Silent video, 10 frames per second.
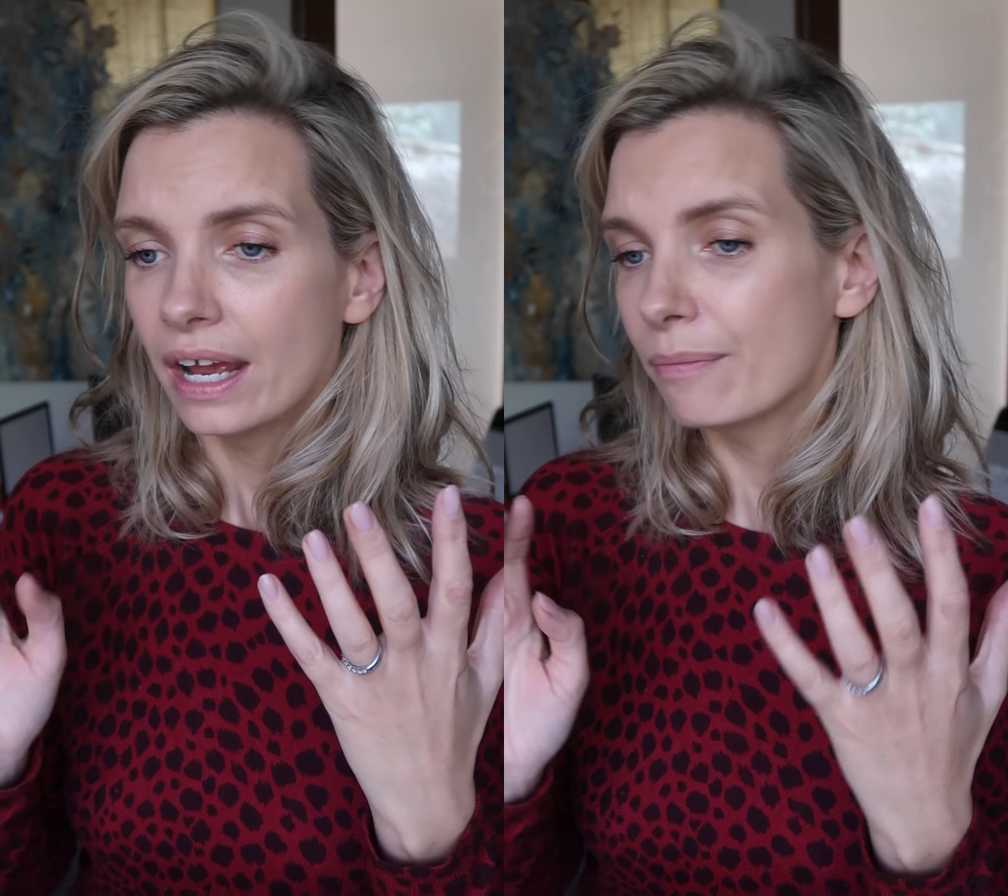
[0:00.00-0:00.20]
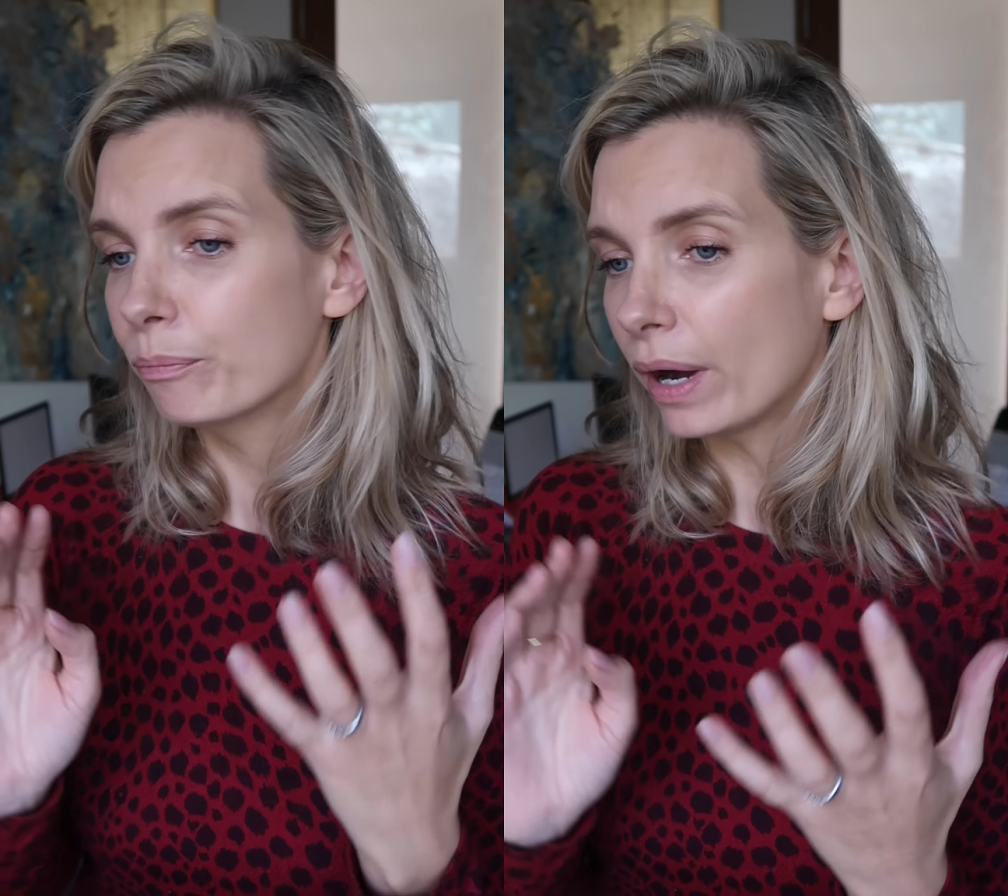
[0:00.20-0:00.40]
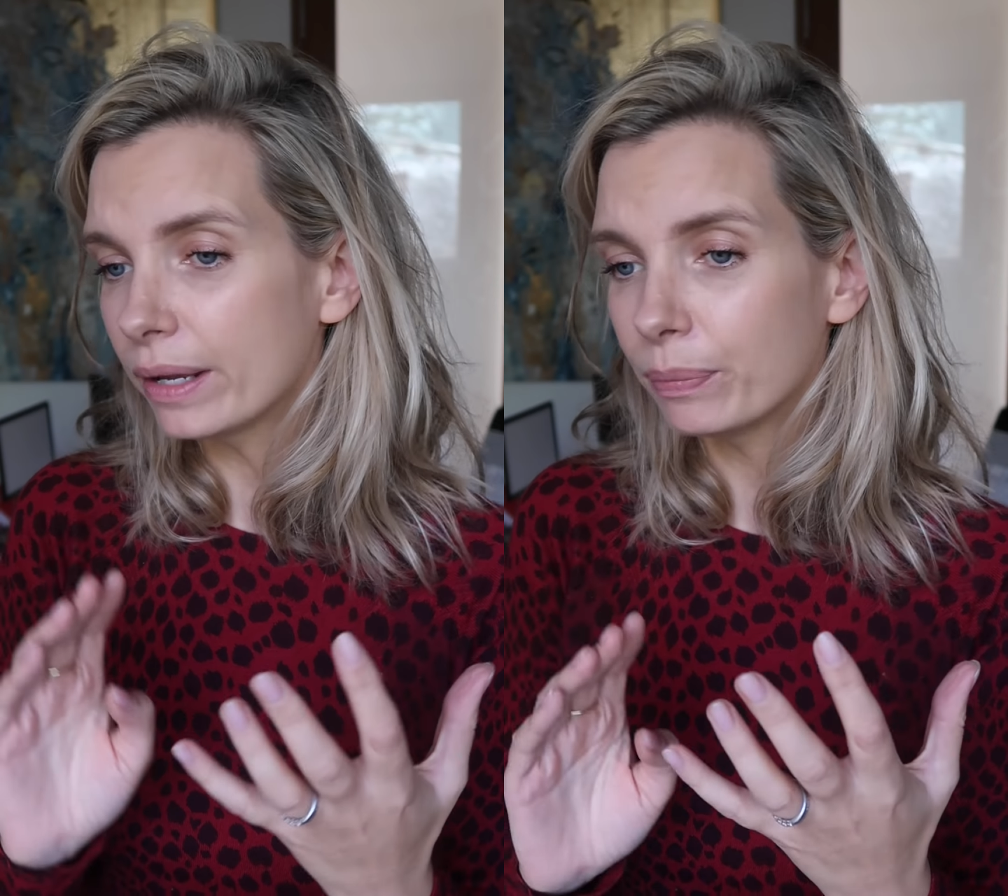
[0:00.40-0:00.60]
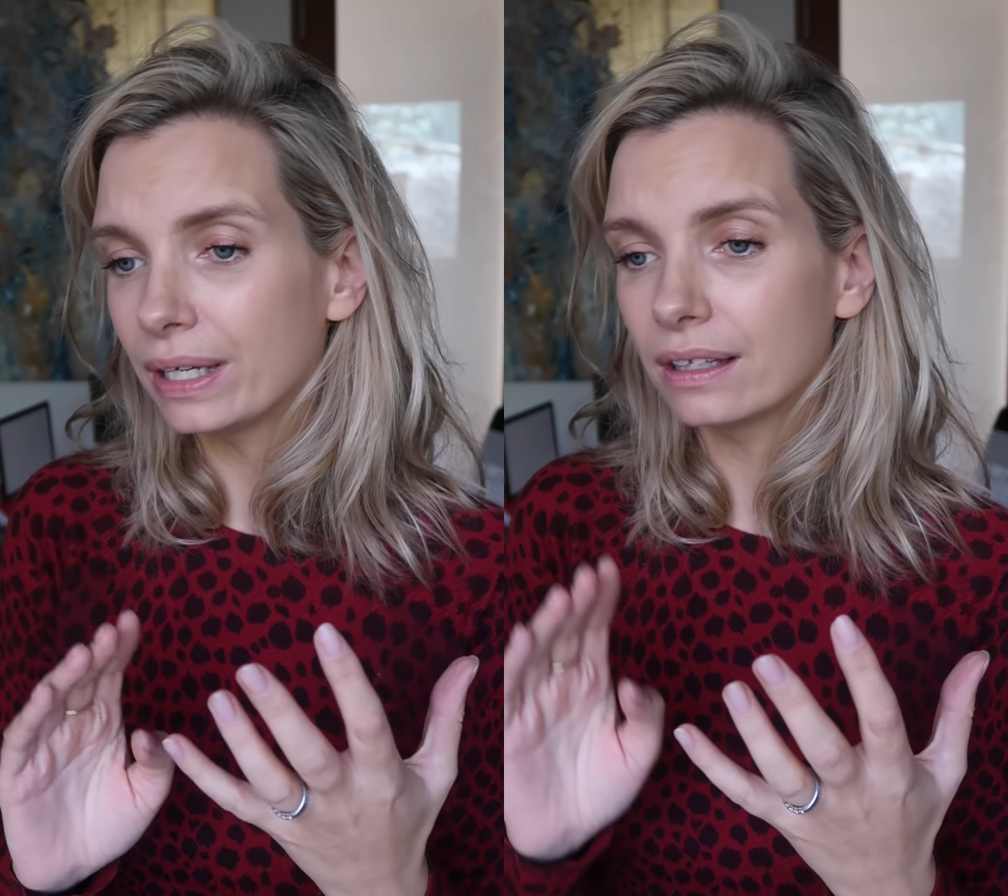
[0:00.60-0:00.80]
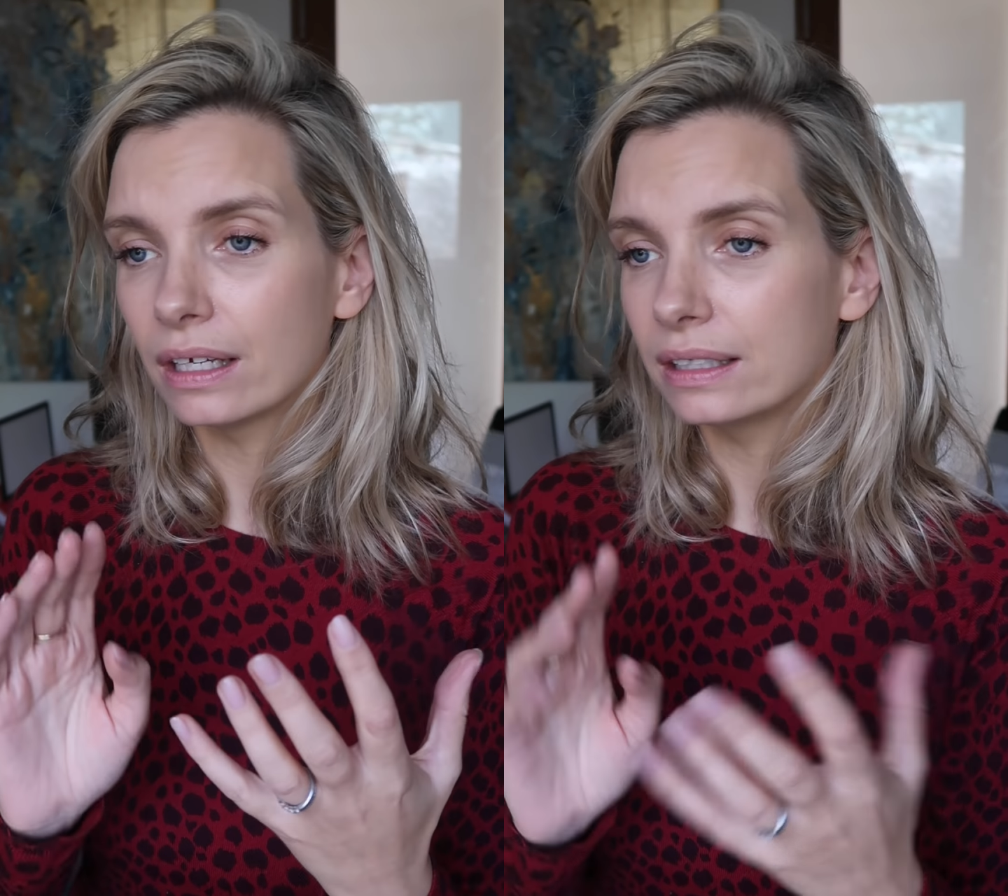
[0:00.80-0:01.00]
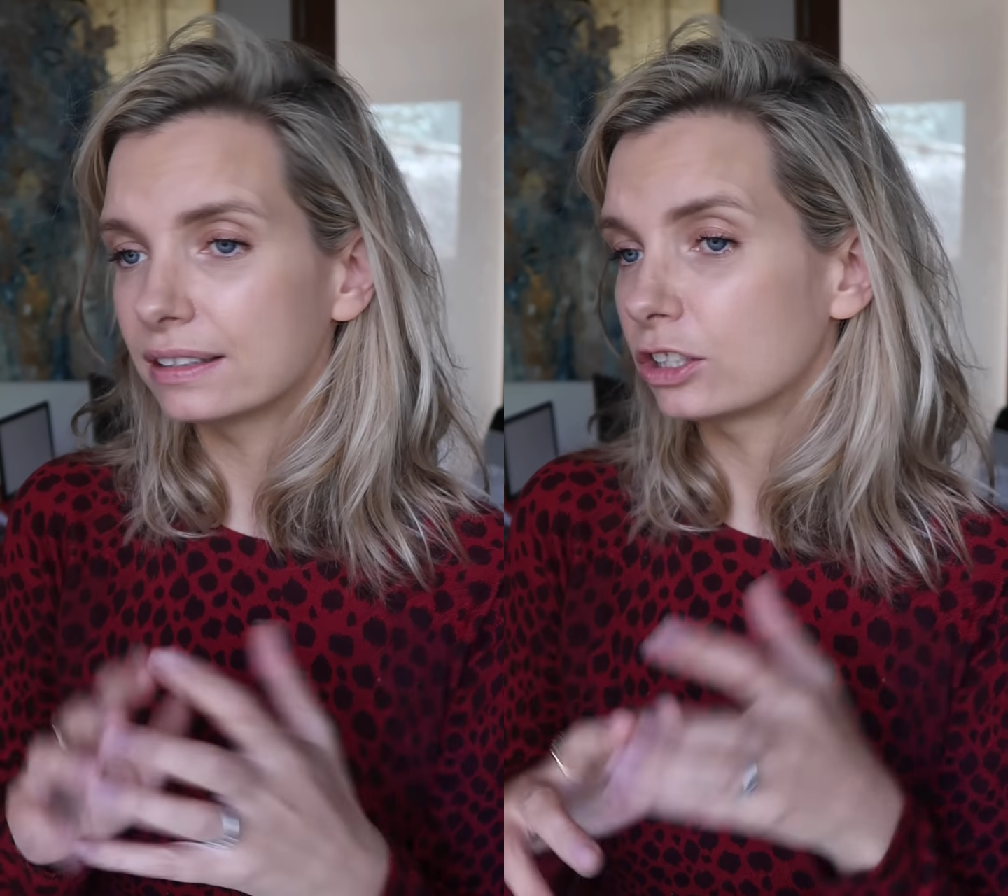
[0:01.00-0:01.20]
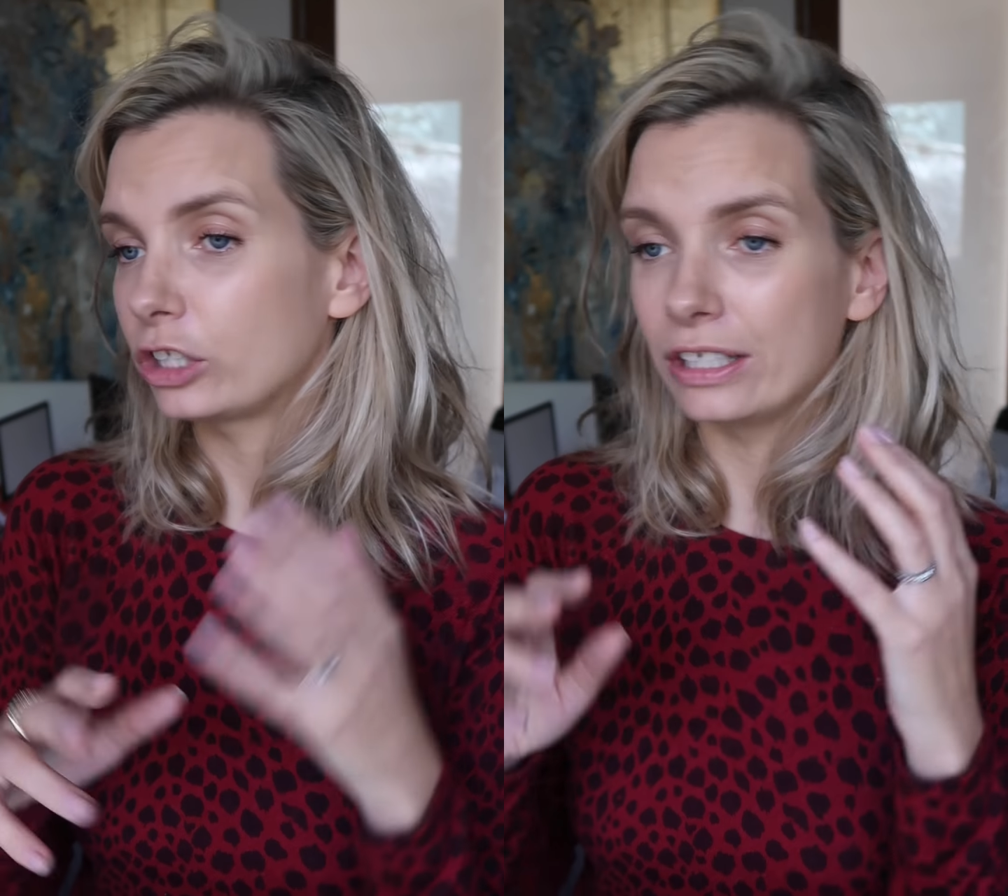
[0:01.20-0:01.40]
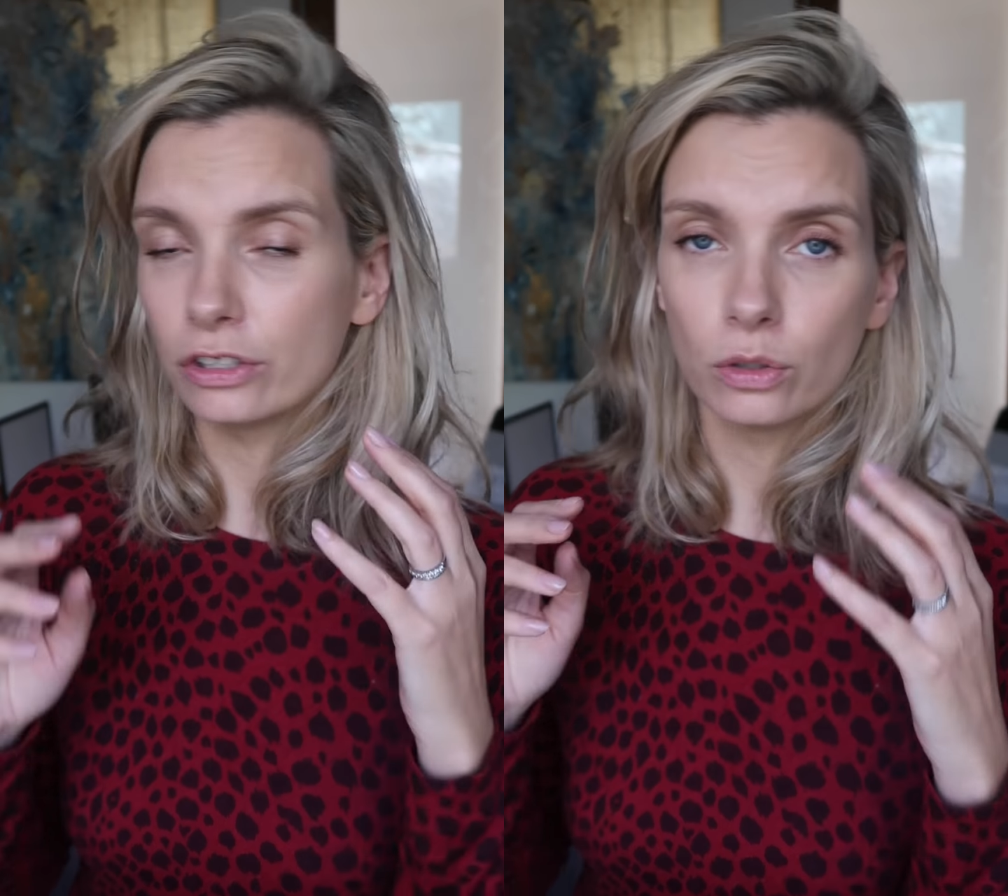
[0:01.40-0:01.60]
It might be that it's a
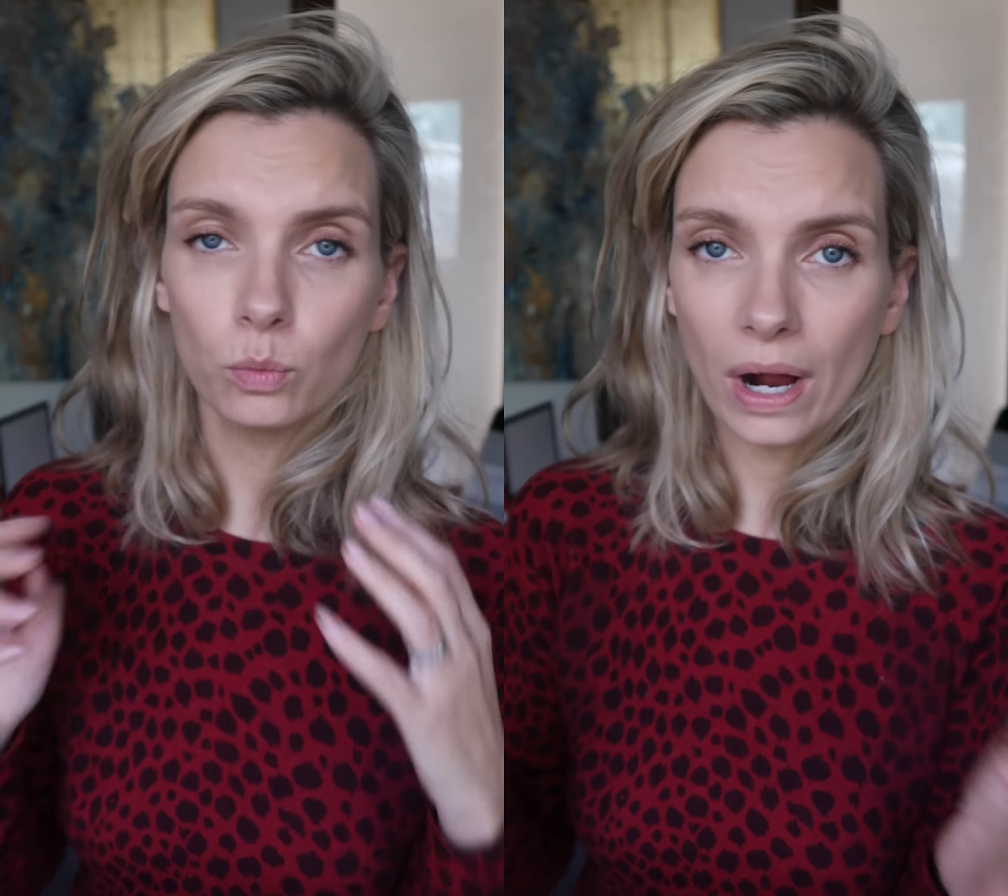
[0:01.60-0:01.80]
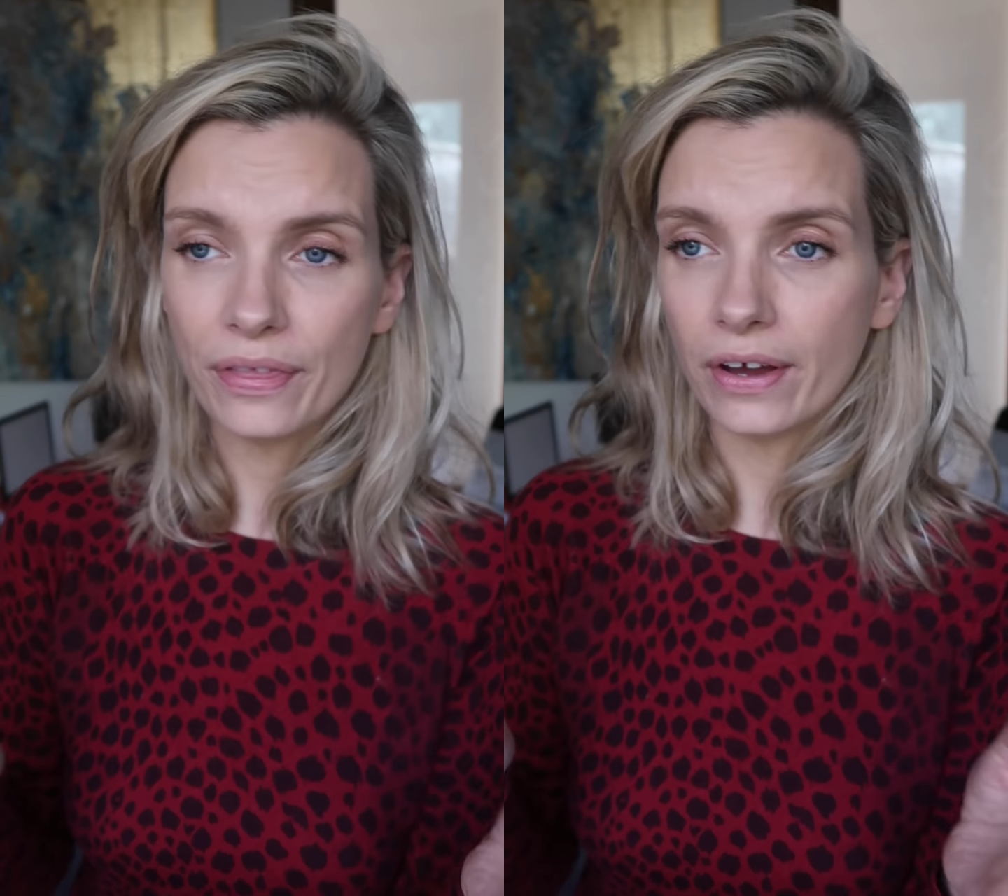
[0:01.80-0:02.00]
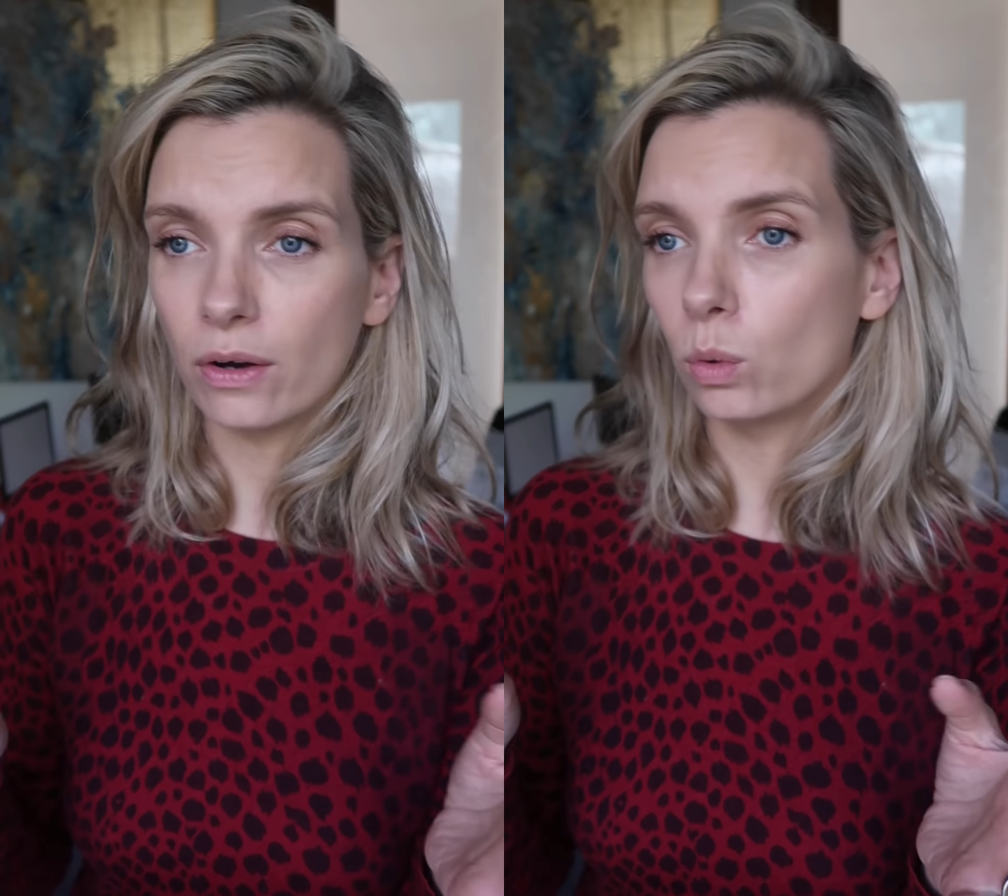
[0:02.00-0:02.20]
change in the weather